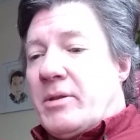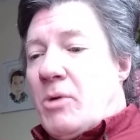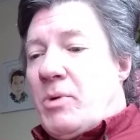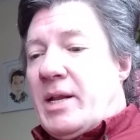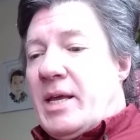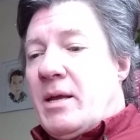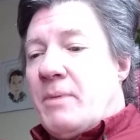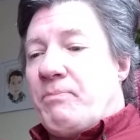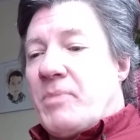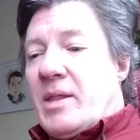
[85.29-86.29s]
No, really,
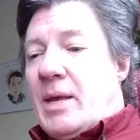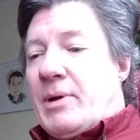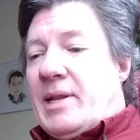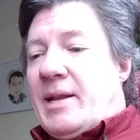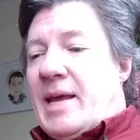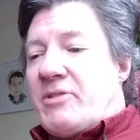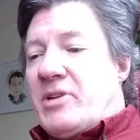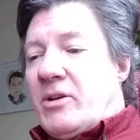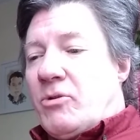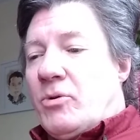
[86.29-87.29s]
they were clearly acting
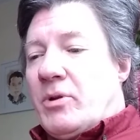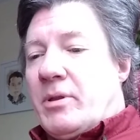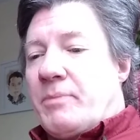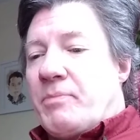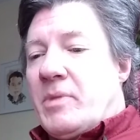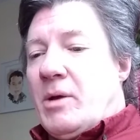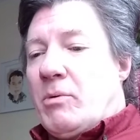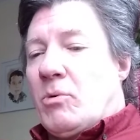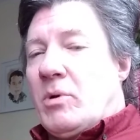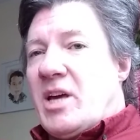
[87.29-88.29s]
under orders. It was
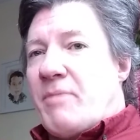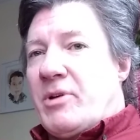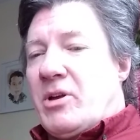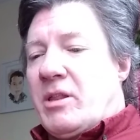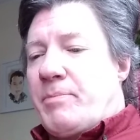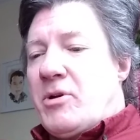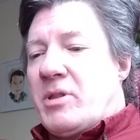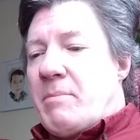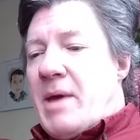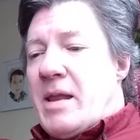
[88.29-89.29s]
all a government
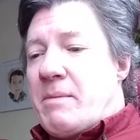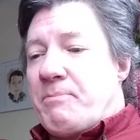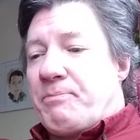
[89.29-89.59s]
conspiracy, man.